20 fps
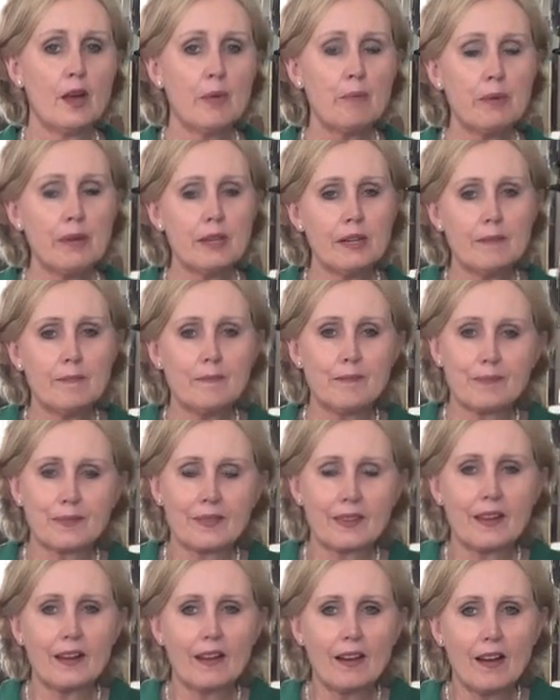But
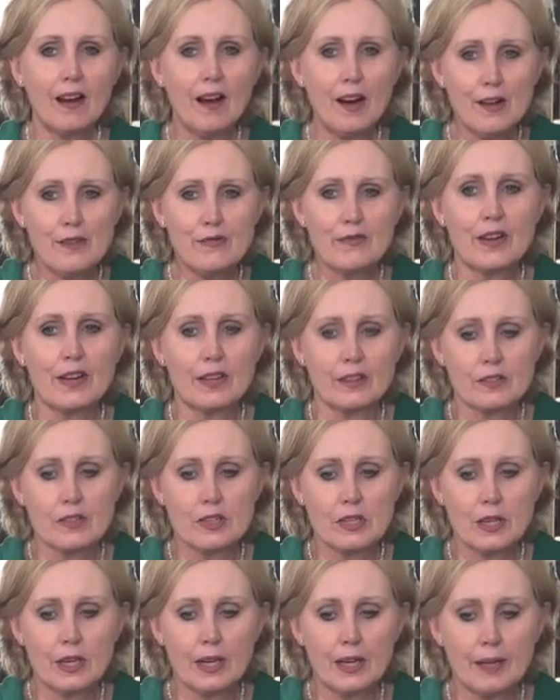I
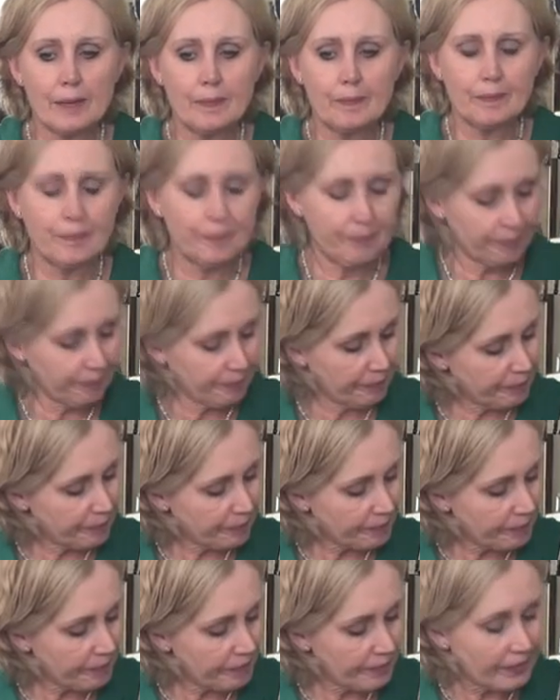found
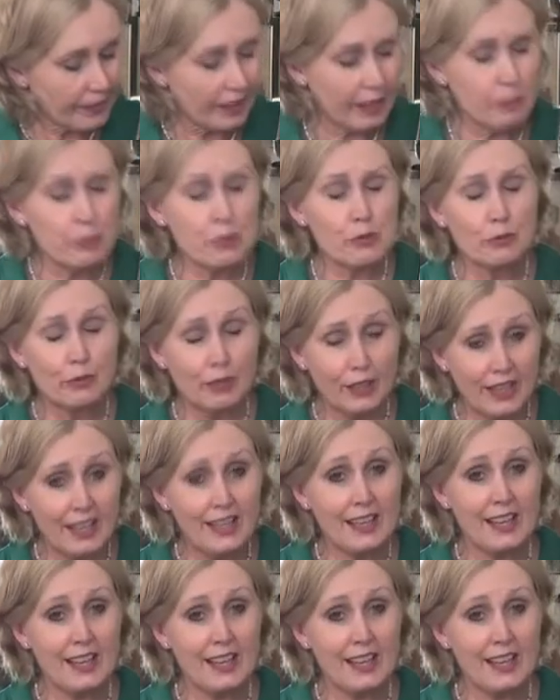it was really